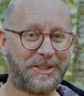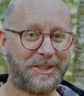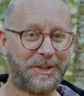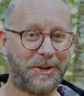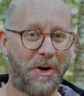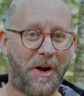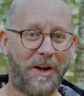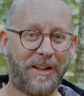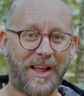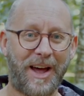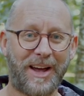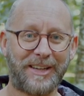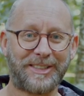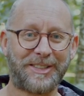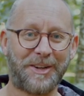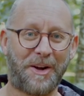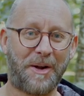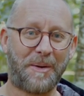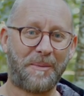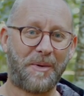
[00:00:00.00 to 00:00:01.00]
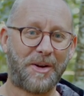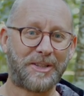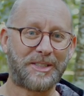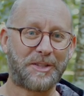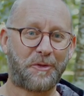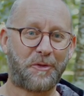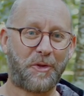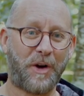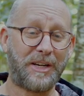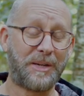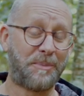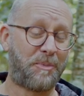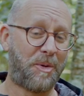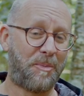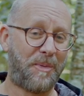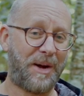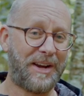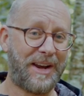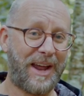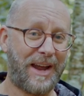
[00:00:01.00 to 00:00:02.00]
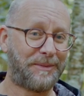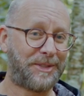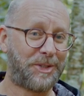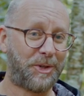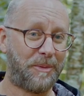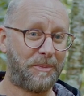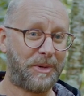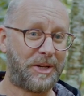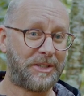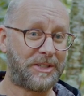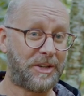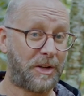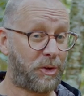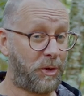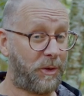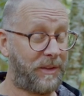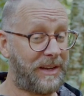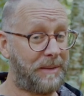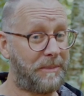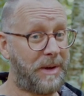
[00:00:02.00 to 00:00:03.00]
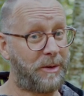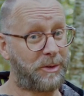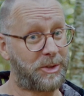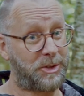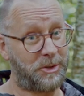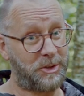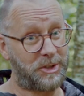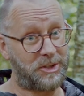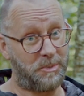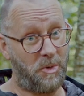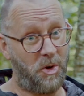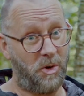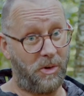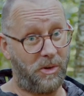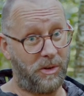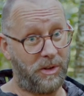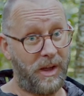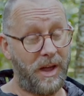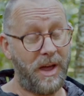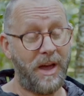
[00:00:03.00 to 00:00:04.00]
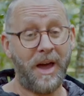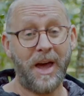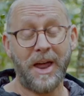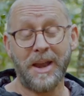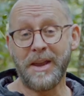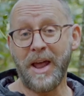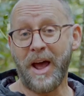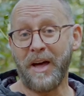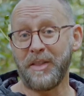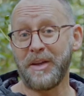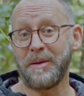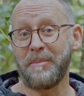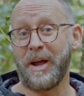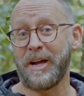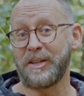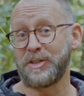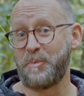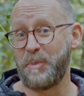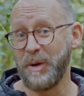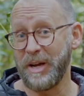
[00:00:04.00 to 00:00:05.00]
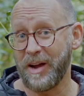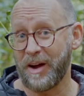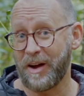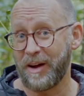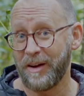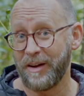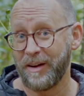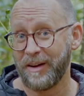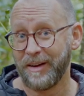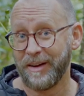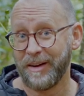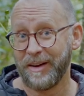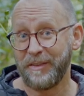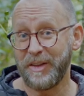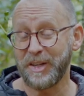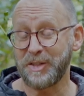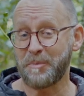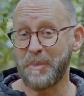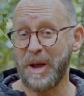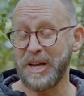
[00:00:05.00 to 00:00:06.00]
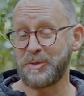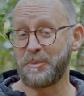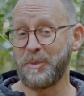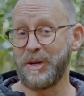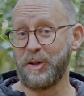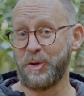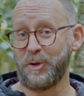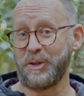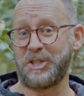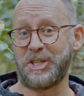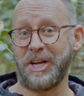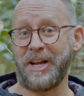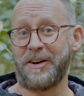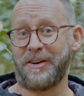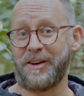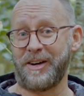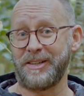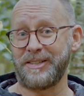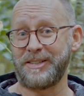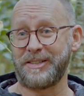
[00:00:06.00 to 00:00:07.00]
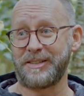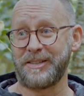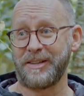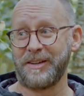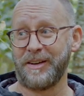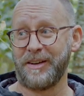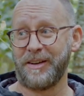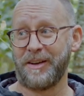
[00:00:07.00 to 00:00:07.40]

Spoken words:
to, oh, last time I was afraid to put my name to it because I thought the amount was too small. Now the amount's bigger. This makes me look generous.